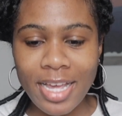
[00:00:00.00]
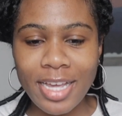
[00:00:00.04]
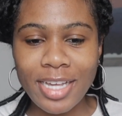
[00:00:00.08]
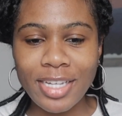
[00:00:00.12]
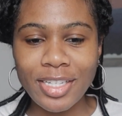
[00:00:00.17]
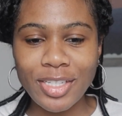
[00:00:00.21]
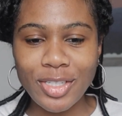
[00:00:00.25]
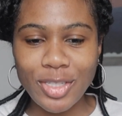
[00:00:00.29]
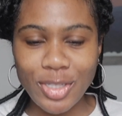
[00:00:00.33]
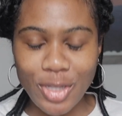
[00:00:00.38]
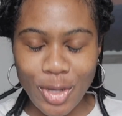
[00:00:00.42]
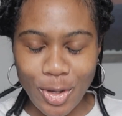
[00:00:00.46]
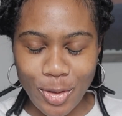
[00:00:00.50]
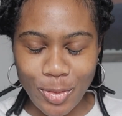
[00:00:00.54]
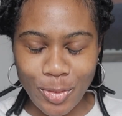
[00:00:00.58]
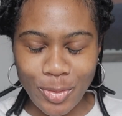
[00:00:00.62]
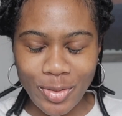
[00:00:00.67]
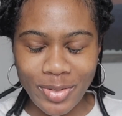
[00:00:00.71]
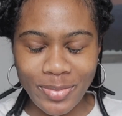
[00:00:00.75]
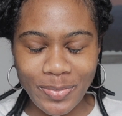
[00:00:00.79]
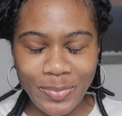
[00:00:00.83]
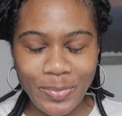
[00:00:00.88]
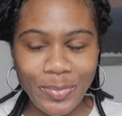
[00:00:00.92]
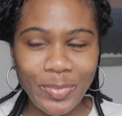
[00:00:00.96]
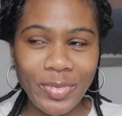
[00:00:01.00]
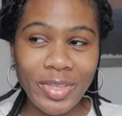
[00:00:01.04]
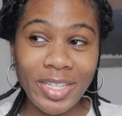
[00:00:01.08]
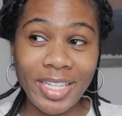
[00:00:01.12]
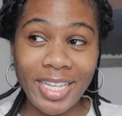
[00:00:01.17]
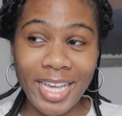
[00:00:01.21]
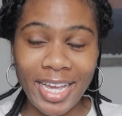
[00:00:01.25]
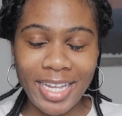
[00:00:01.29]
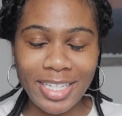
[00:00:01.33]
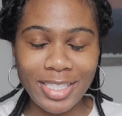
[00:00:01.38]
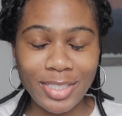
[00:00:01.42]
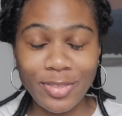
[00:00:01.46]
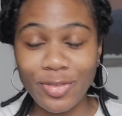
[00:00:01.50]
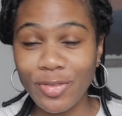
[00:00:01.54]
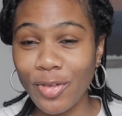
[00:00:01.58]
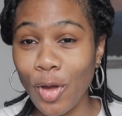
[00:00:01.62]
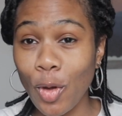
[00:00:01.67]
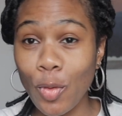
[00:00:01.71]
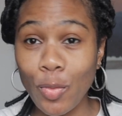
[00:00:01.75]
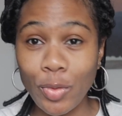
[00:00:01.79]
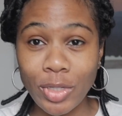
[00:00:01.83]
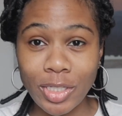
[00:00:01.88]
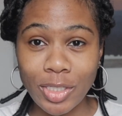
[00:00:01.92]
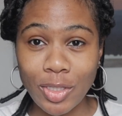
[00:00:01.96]
So yes,
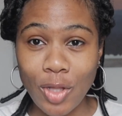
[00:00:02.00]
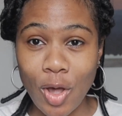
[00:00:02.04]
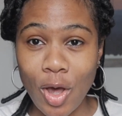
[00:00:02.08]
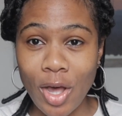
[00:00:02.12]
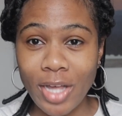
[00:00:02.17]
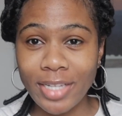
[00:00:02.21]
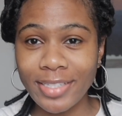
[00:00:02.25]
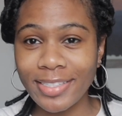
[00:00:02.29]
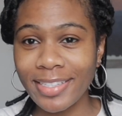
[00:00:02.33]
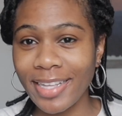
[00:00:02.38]
phone was lost.